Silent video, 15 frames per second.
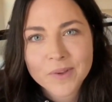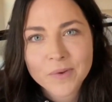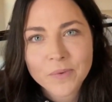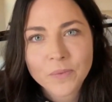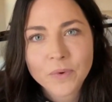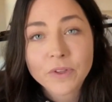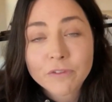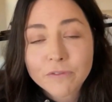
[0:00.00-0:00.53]

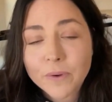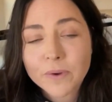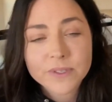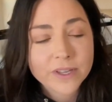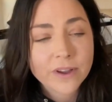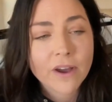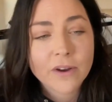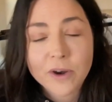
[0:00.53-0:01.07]
really
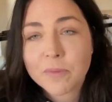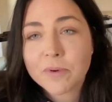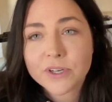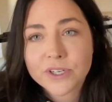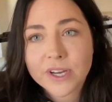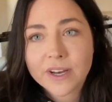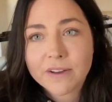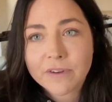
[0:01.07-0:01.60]
focusing on or
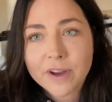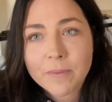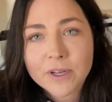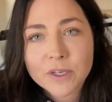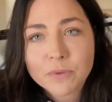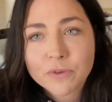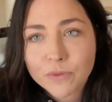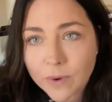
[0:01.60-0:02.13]
appreciating very
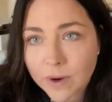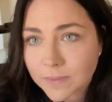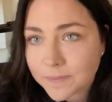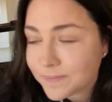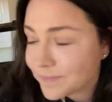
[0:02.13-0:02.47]
much before.